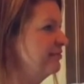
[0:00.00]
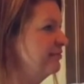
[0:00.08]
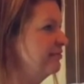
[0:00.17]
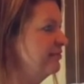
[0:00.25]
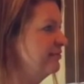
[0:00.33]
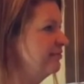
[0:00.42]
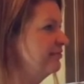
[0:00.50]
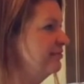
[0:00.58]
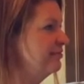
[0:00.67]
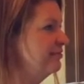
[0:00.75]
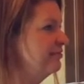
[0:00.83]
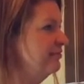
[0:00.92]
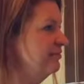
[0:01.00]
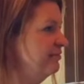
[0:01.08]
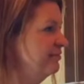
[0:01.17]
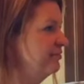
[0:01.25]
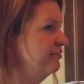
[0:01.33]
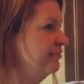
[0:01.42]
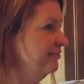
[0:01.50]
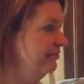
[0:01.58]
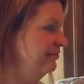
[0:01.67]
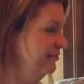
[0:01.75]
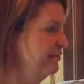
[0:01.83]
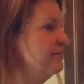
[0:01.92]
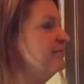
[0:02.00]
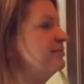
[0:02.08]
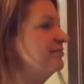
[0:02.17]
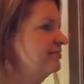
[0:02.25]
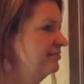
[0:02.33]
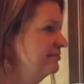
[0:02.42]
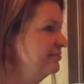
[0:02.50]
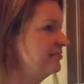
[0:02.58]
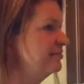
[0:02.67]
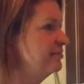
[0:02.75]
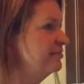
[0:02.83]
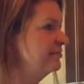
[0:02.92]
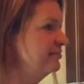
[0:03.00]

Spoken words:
(not speaking)